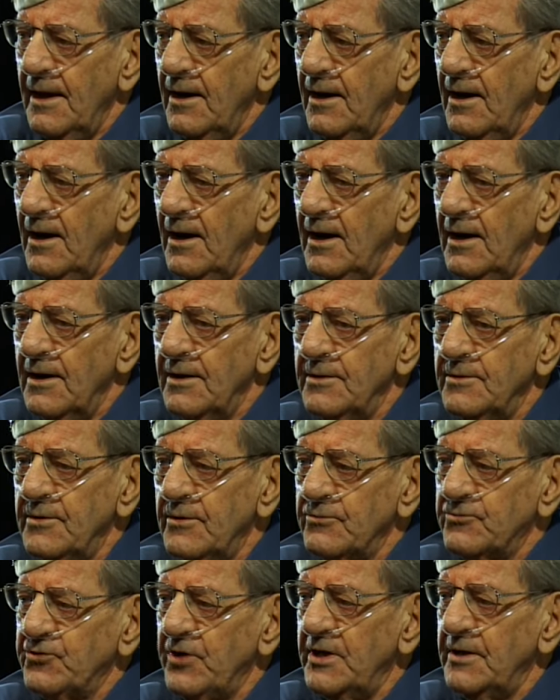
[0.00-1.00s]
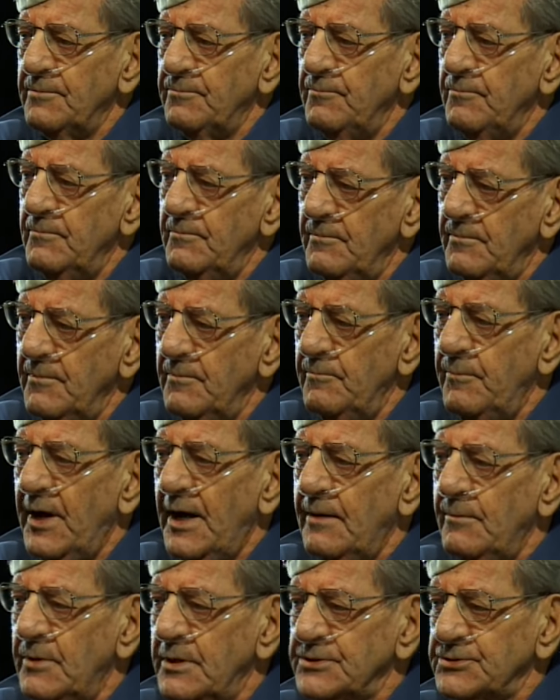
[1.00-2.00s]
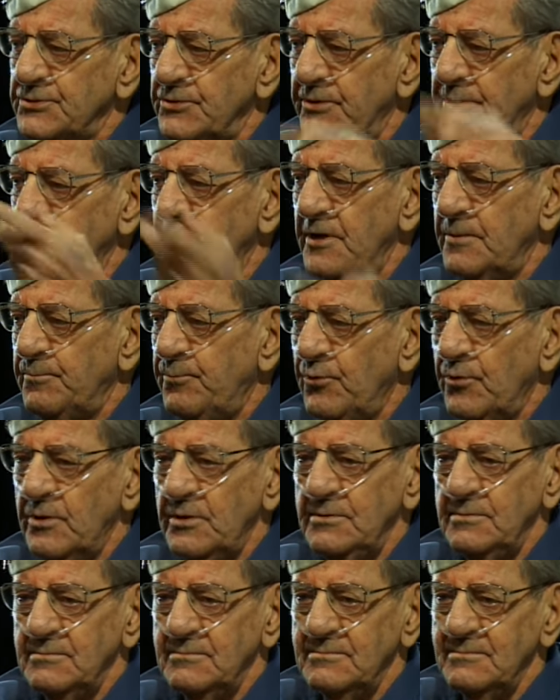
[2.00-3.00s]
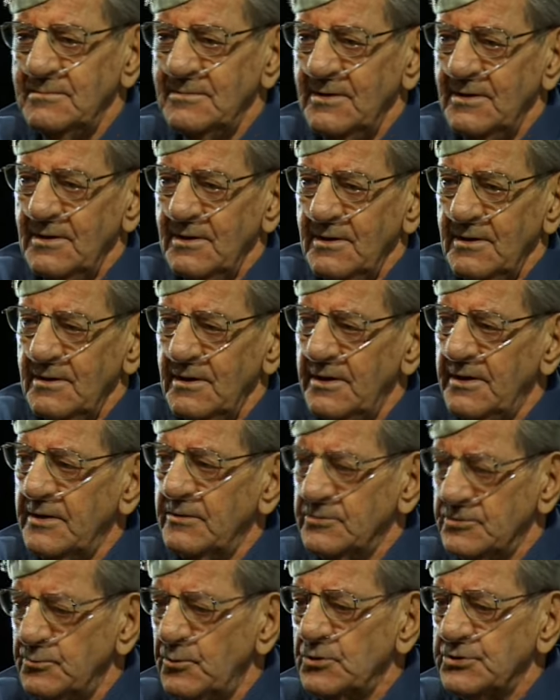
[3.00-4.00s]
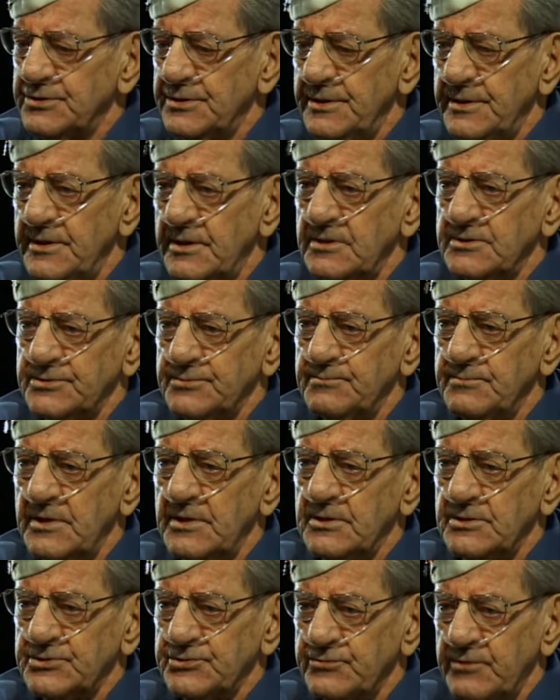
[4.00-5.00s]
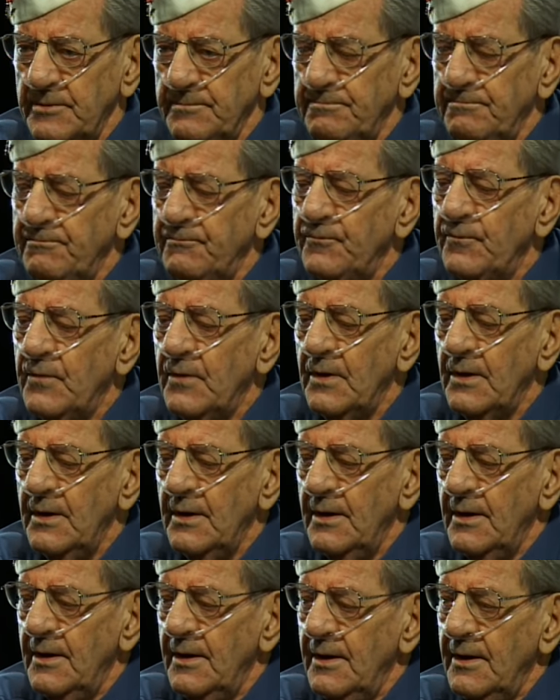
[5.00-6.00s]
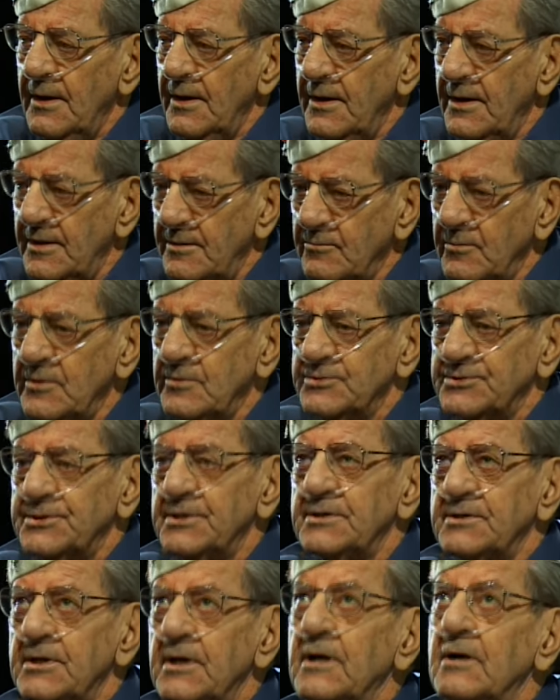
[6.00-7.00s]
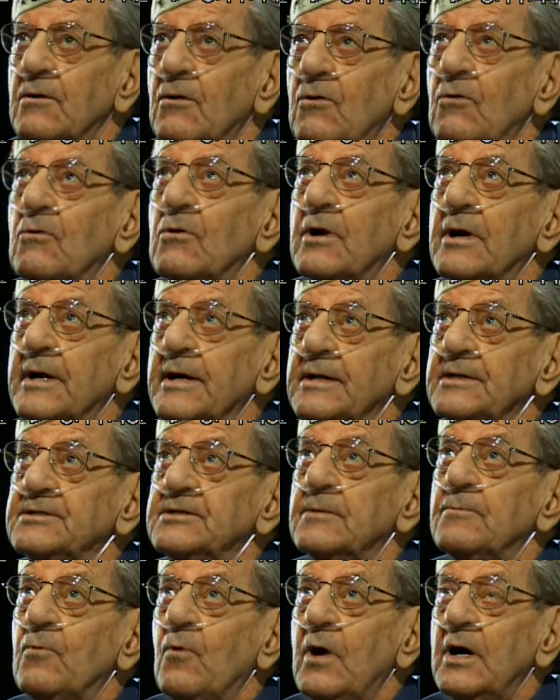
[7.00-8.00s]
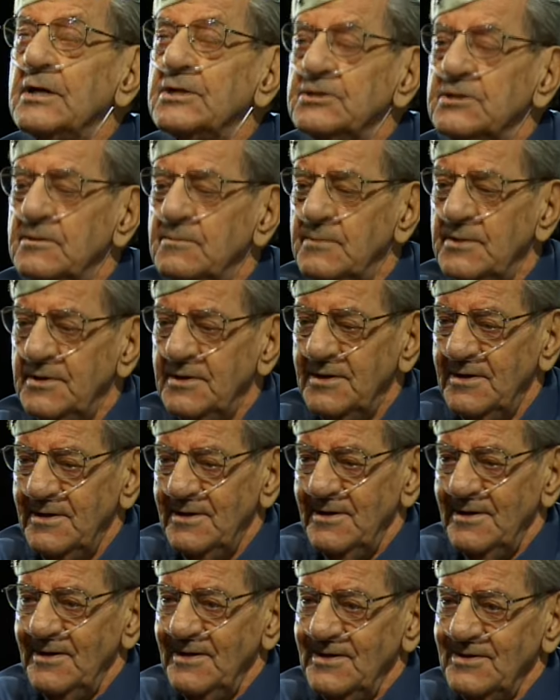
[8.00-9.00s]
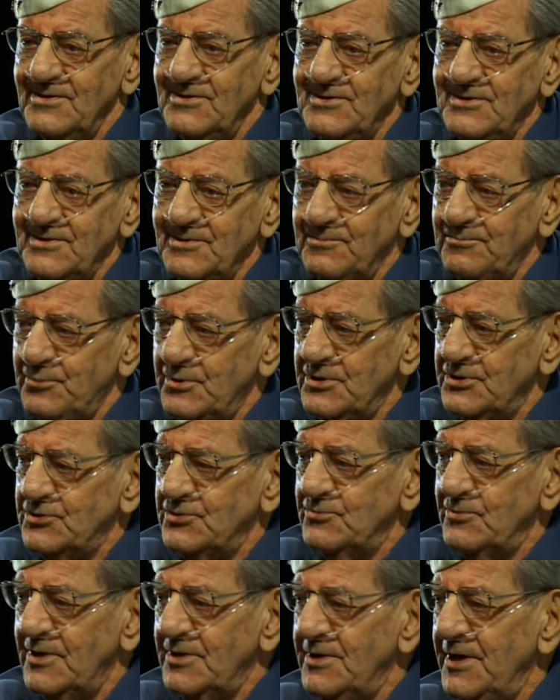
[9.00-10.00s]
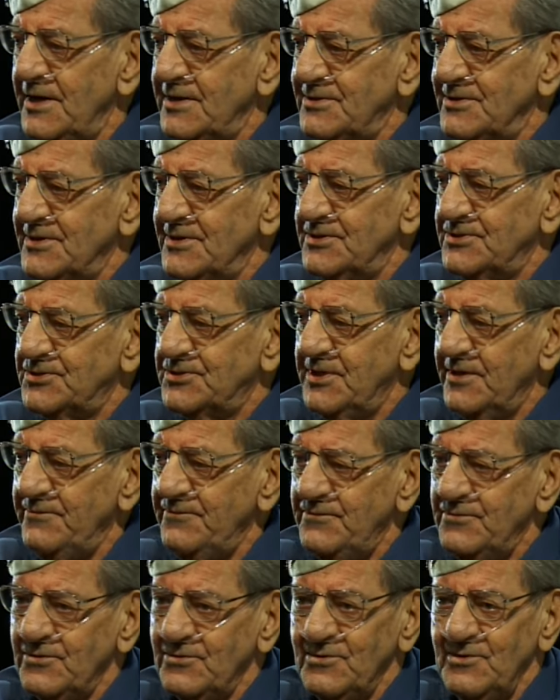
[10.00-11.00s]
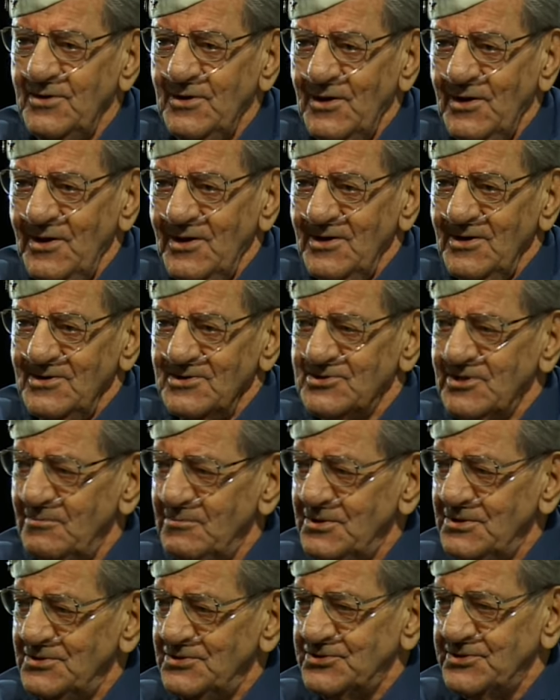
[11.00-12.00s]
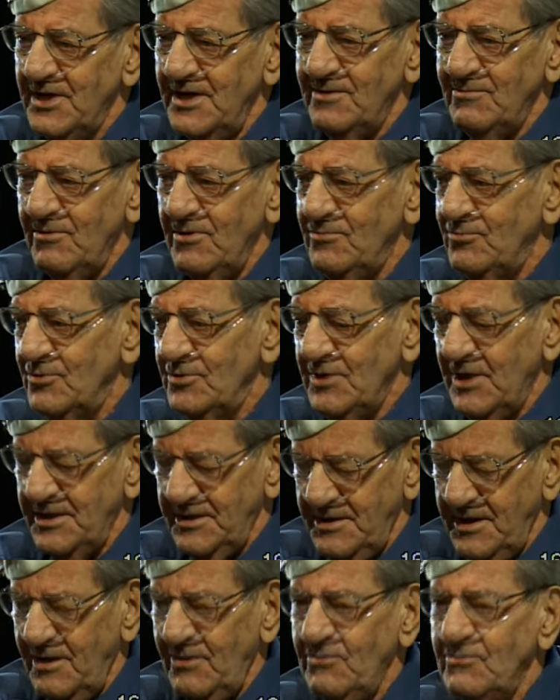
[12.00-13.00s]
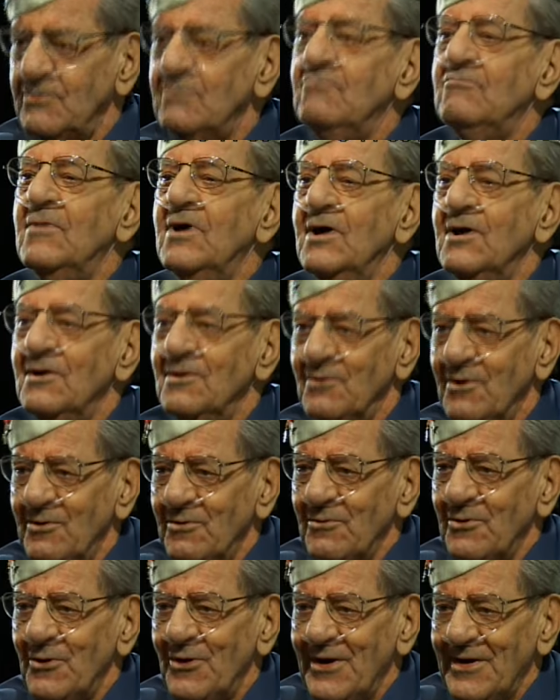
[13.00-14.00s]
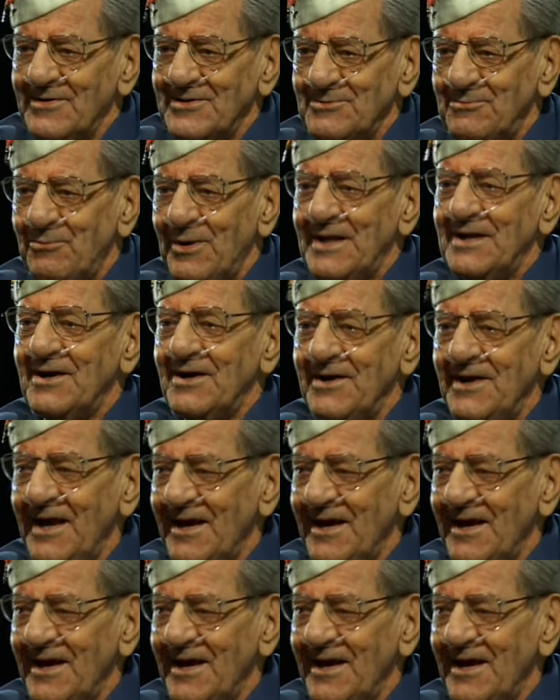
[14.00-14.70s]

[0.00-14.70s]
they were trying to bomb us or the airport. I think it was mostly the air, airstrip. And we would sit there and hold our heads up watching them. Gee, pretty soon our neck would get stiff. You know. Somebody decided, well, we'll lay down and we had have to bend our necks.